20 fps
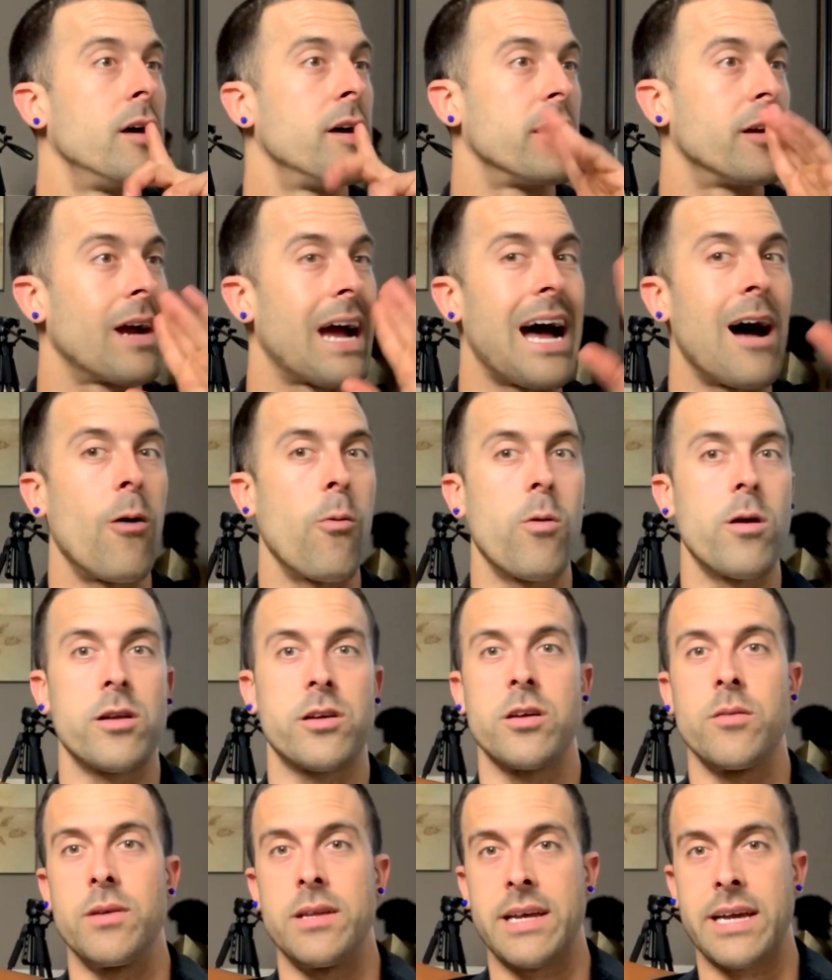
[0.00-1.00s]
your outward
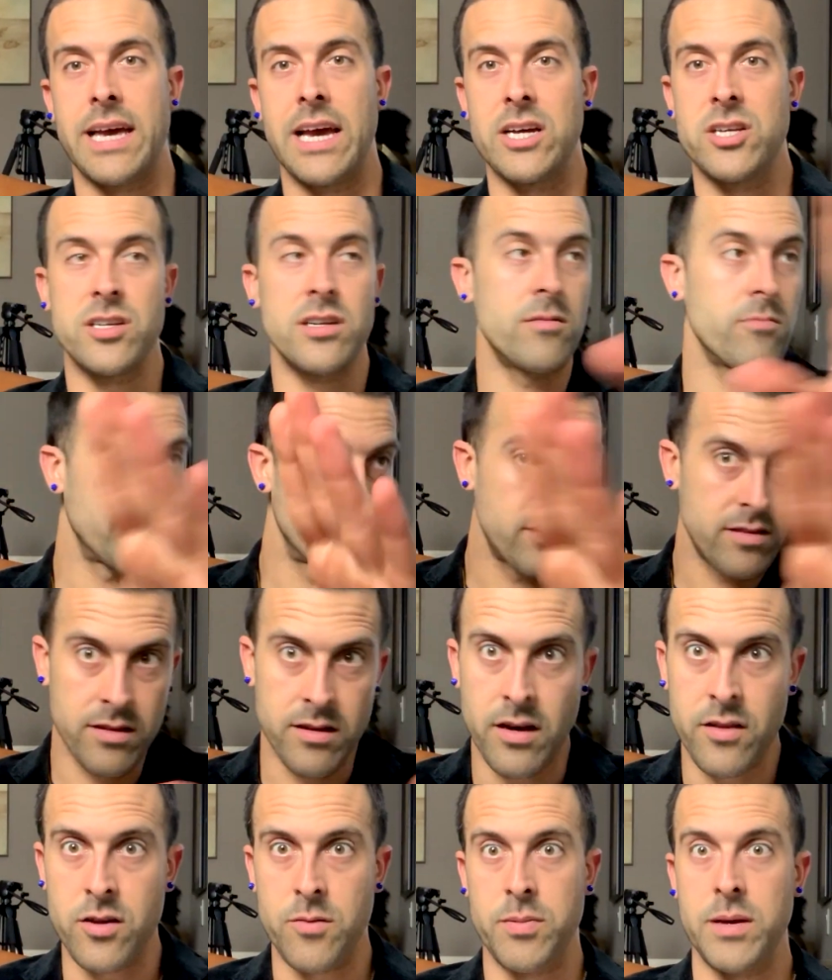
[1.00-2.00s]
communication with
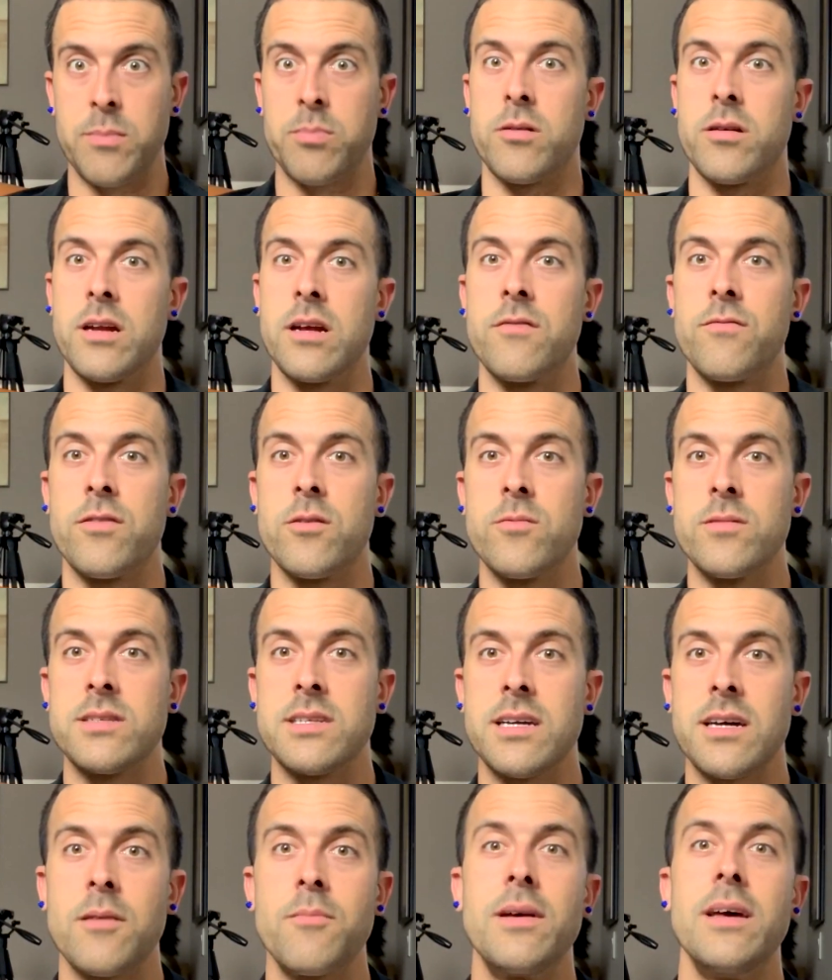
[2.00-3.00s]
other people and
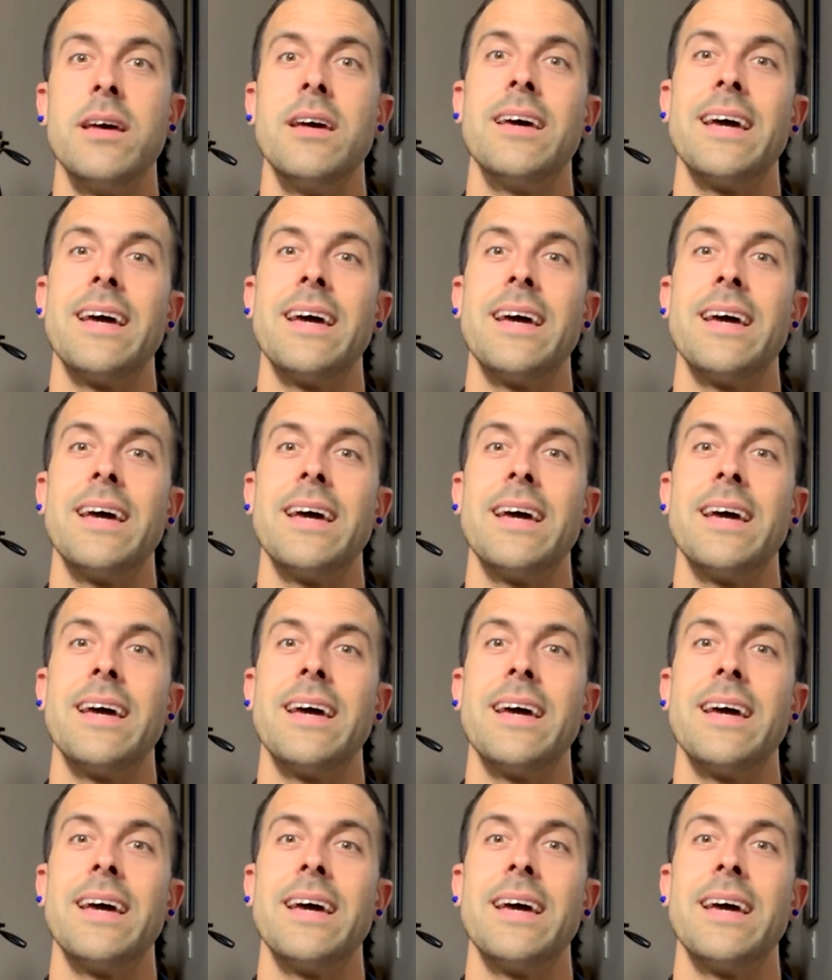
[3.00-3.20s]
influencing them,